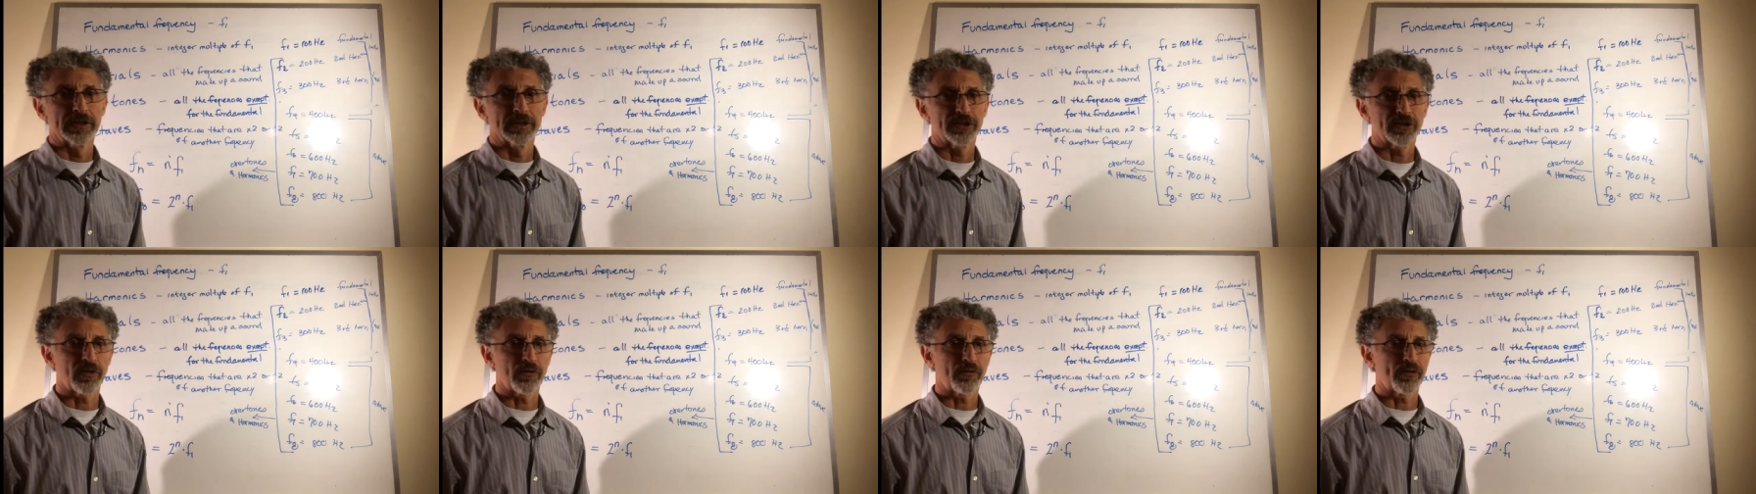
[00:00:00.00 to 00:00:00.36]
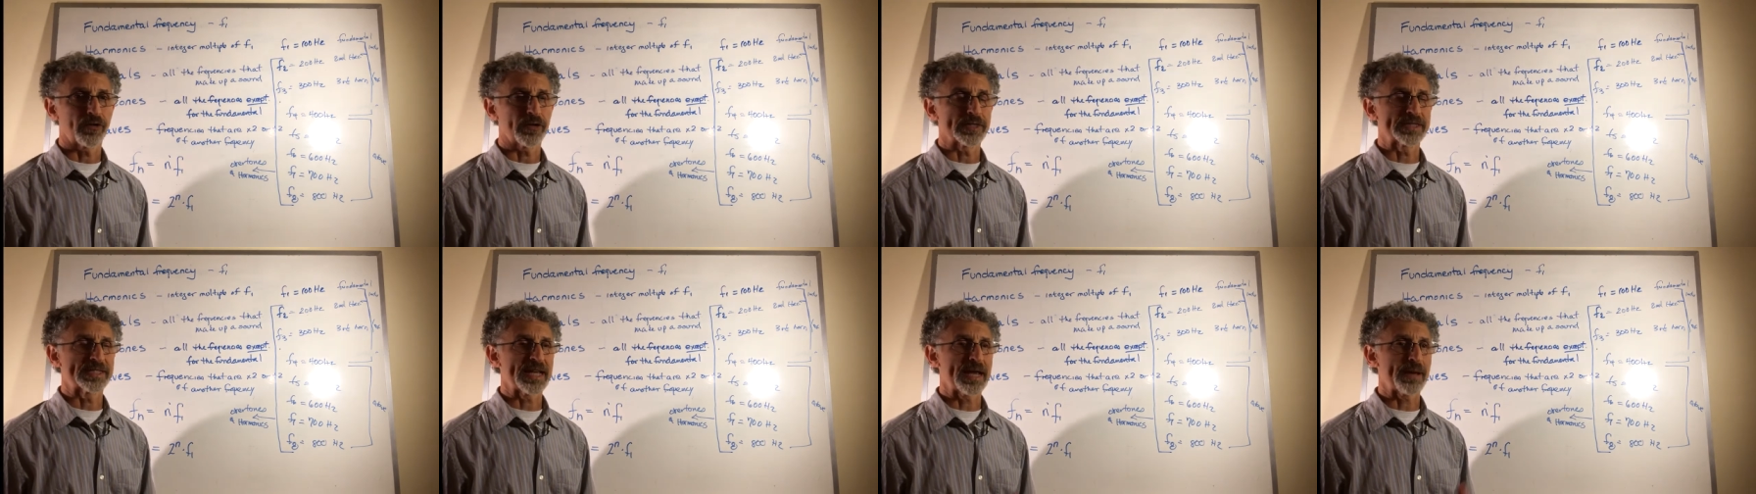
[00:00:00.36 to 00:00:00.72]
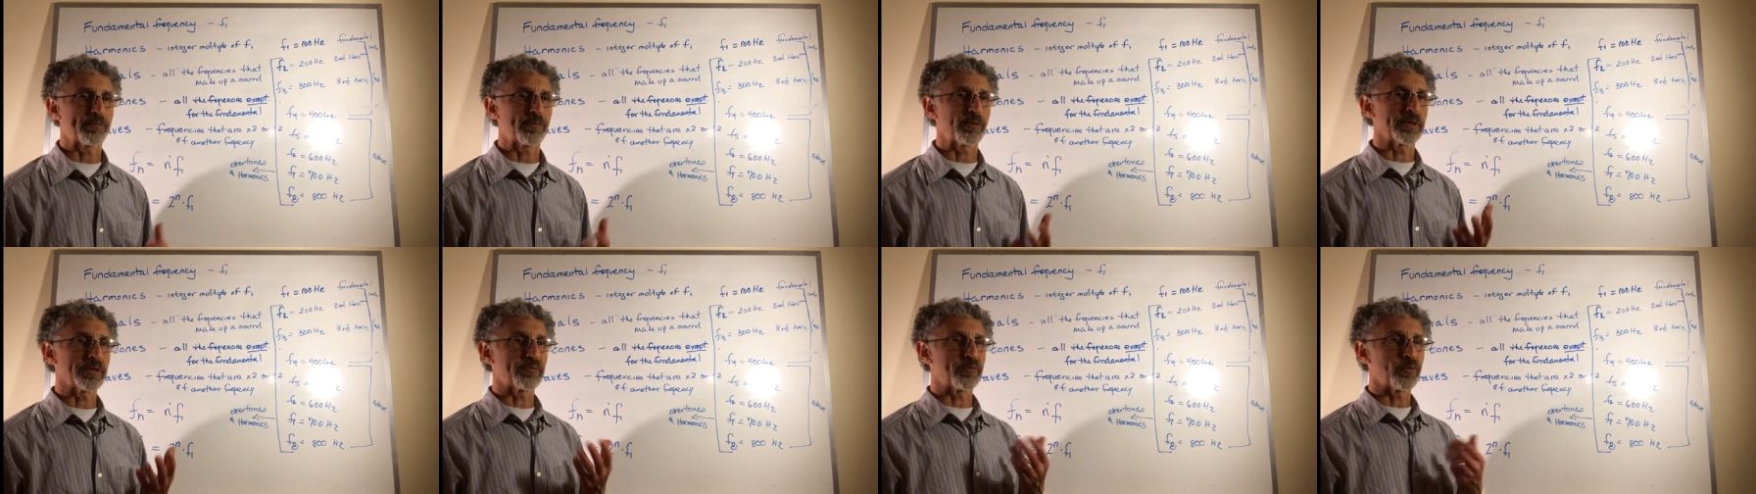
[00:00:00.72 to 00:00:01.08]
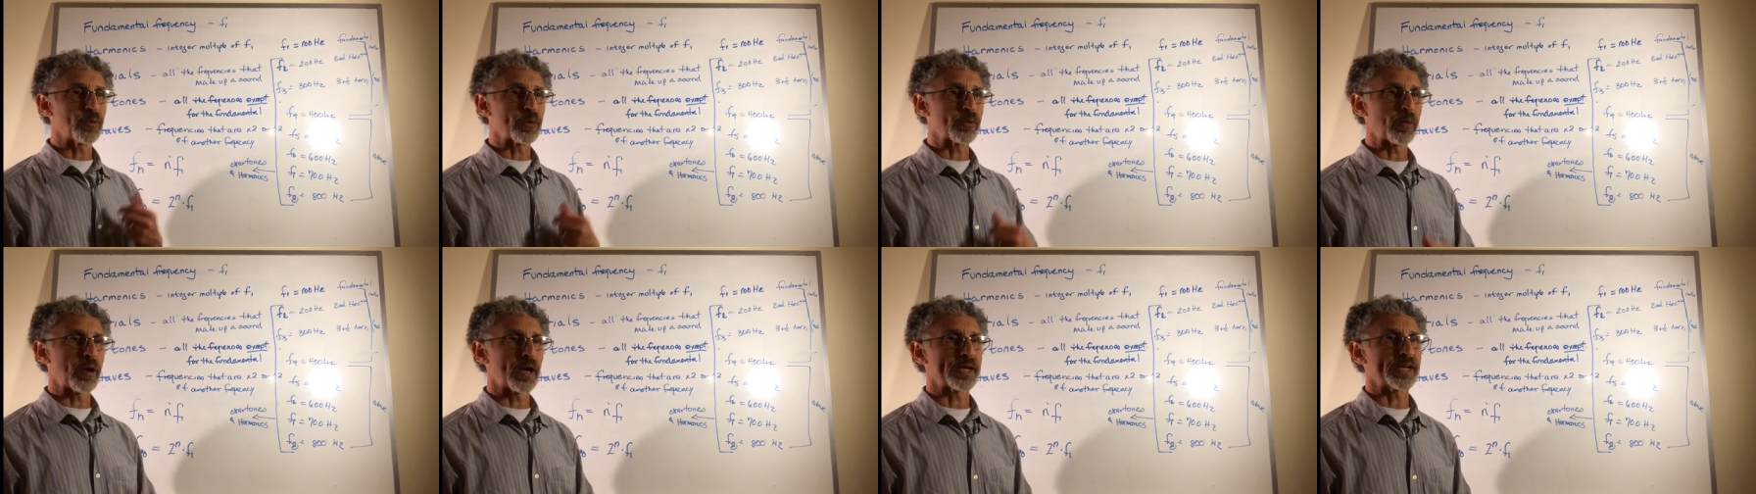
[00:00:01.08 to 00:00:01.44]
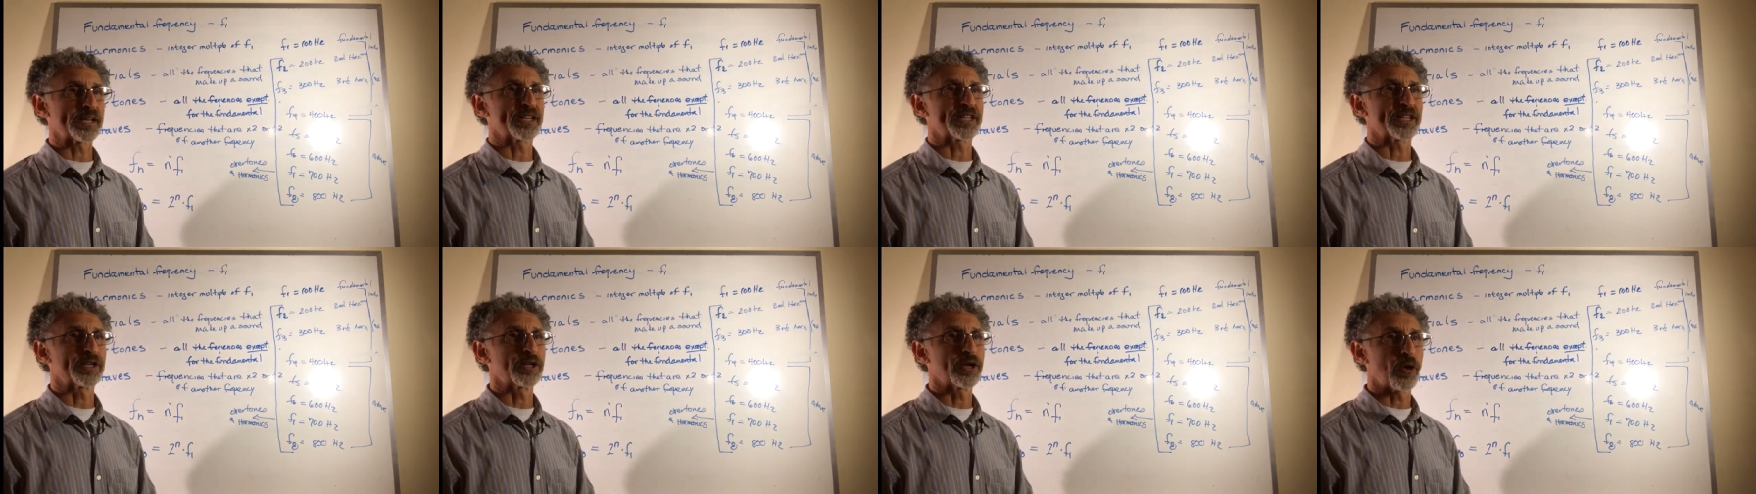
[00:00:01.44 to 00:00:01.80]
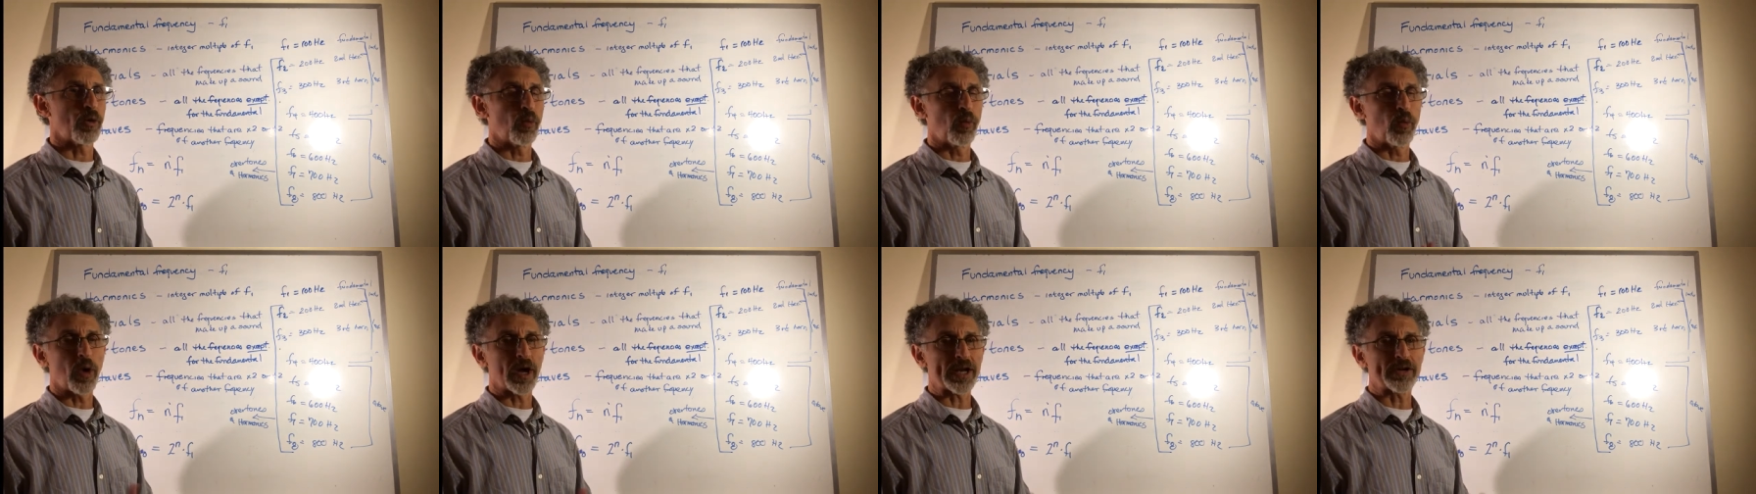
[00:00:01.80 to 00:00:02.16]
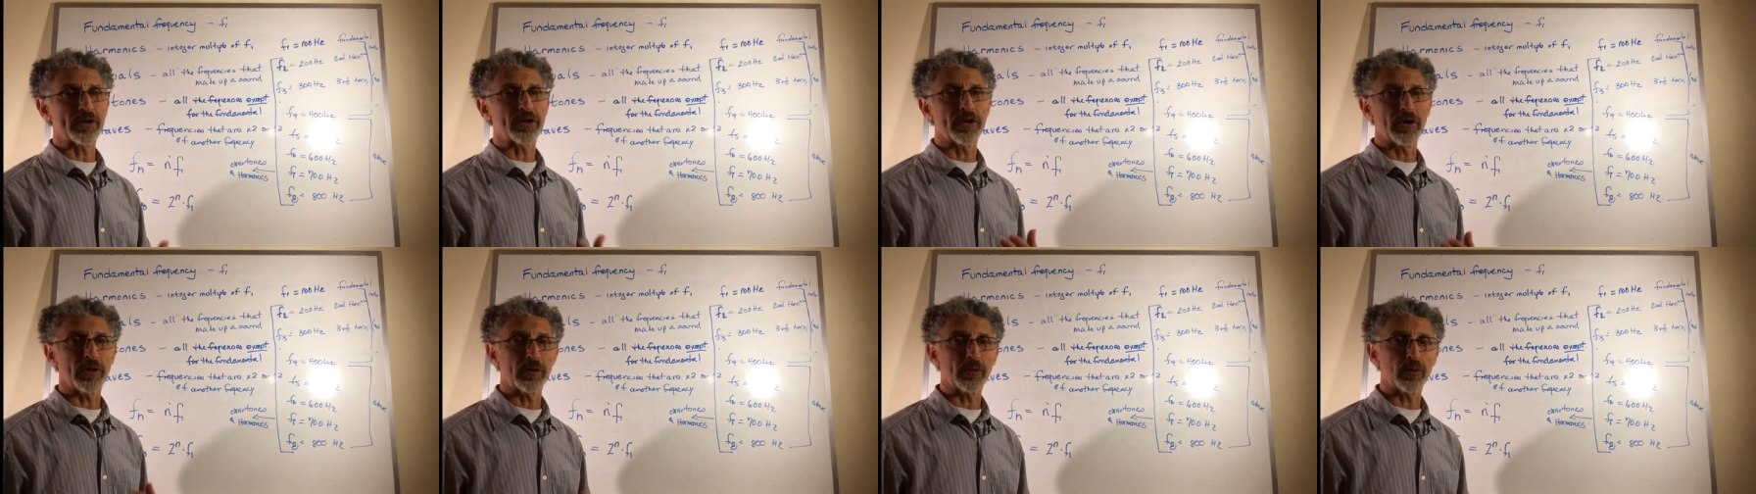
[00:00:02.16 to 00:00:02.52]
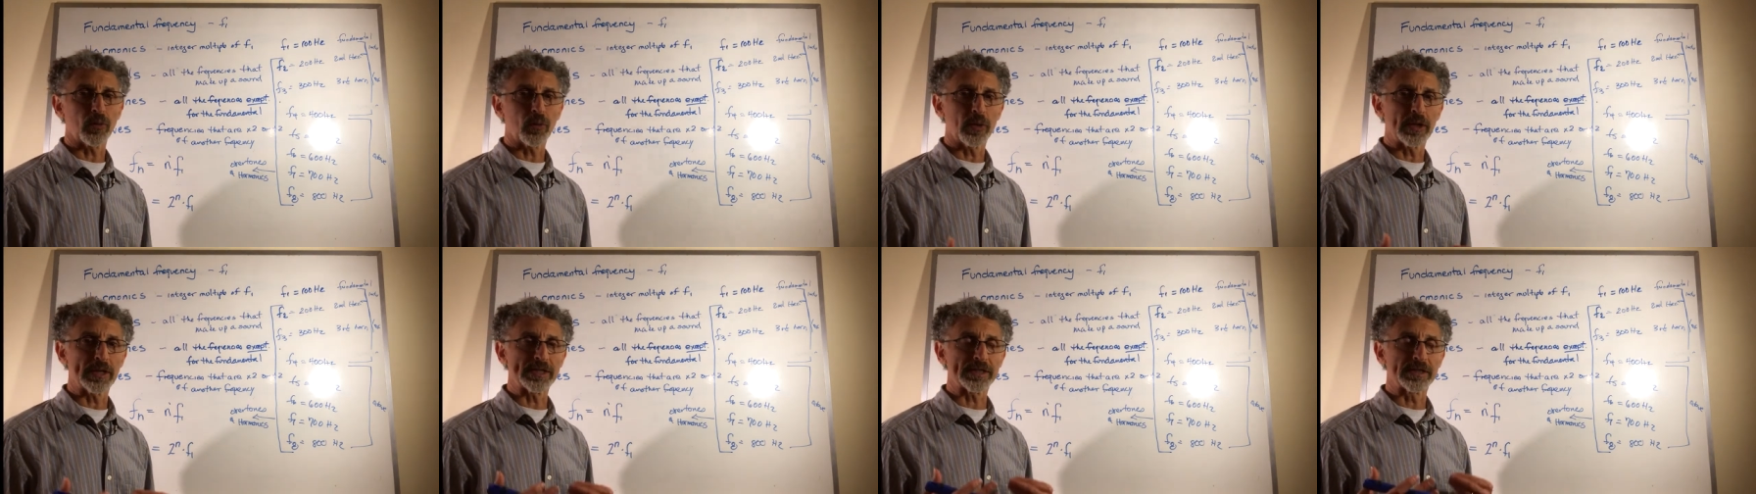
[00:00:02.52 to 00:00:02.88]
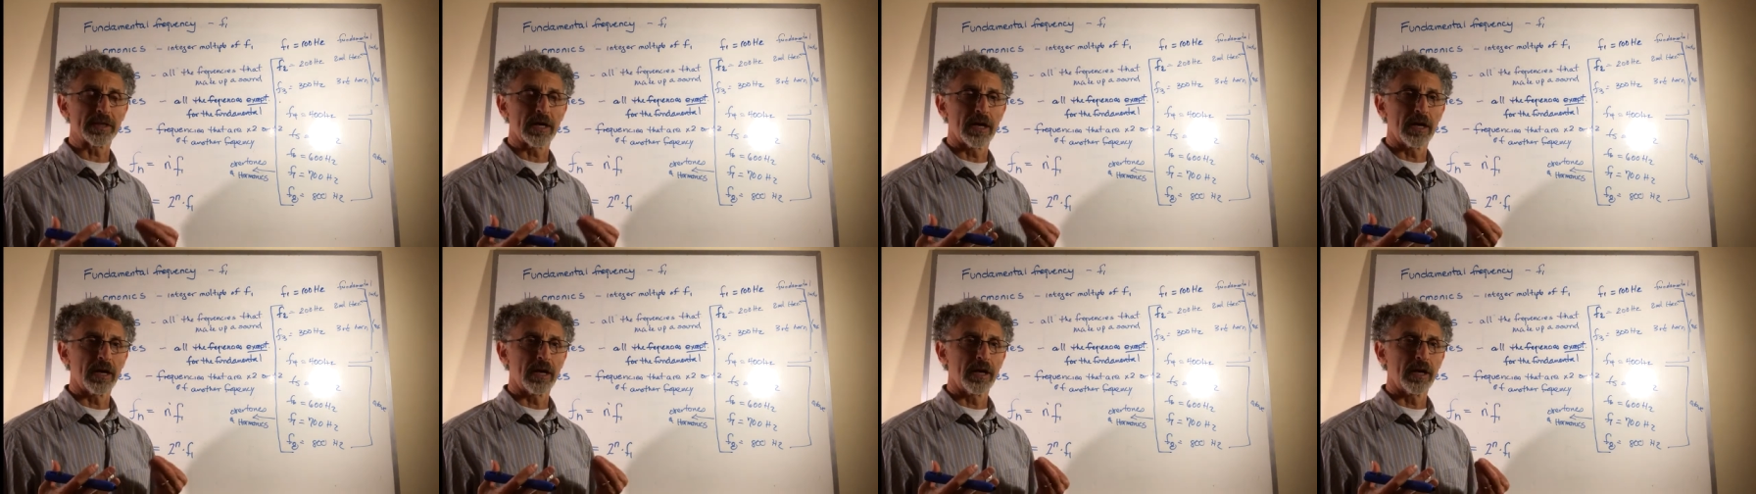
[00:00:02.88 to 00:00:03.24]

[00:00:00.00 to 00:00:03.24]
So for example, if we wanted to know what note was